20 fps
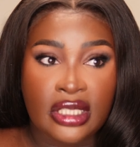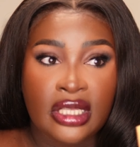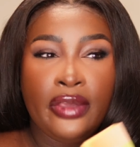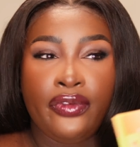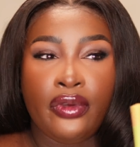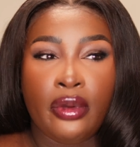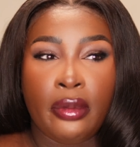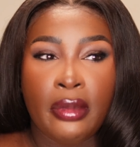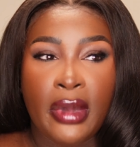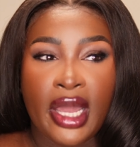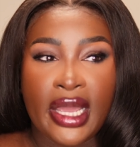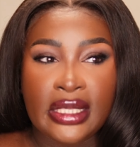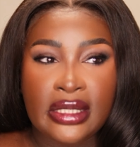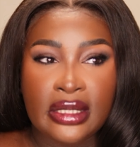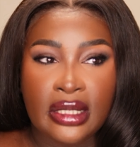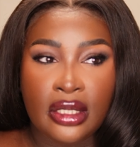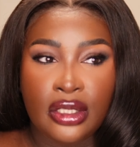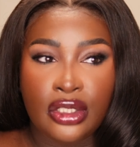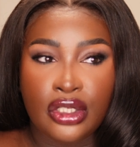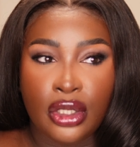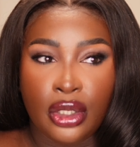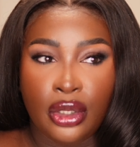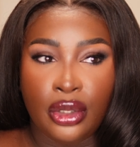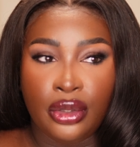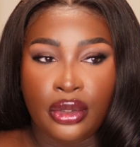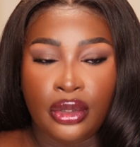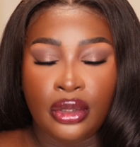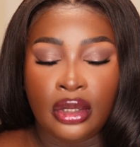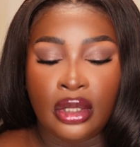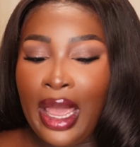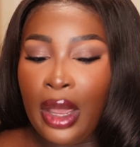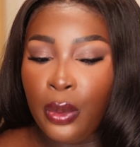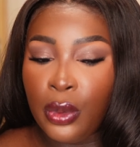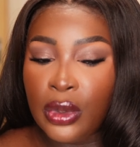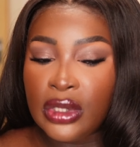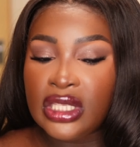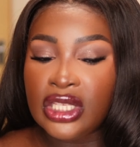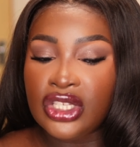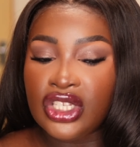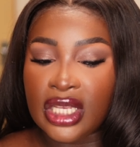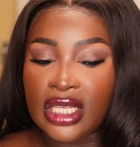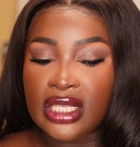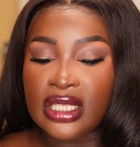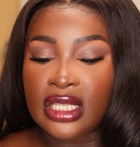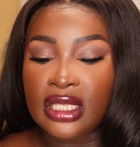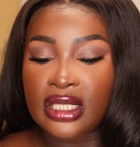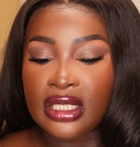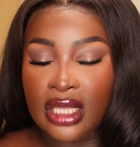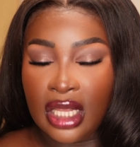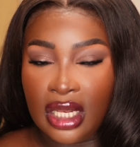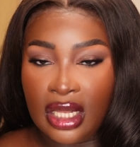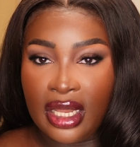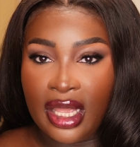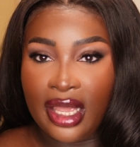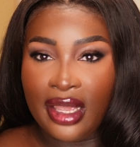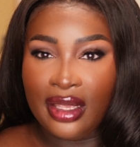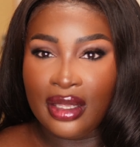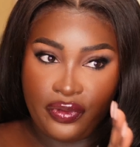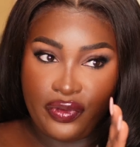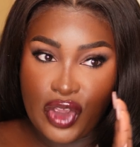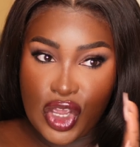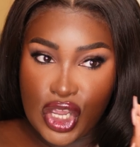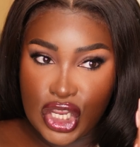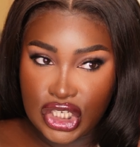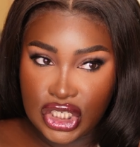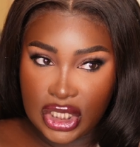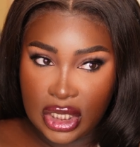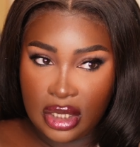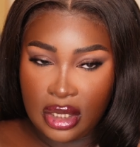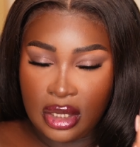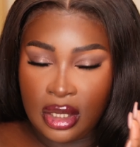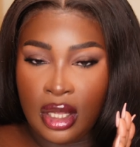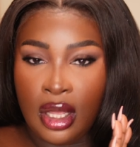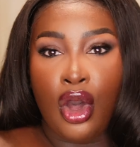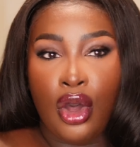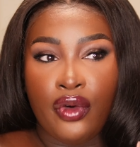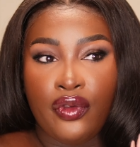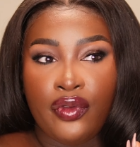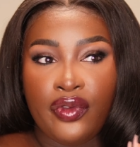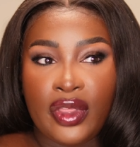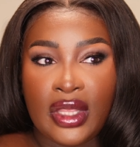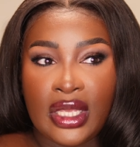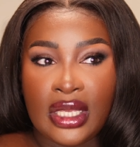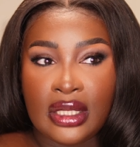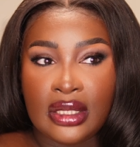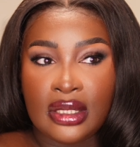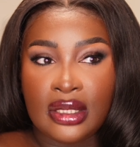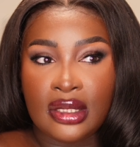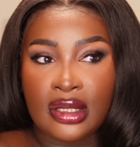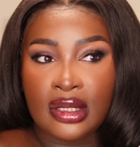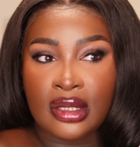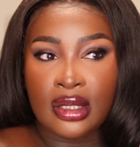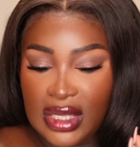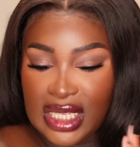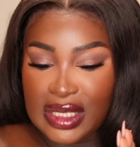If you're my skin tone, I would suggest the sunlight version of this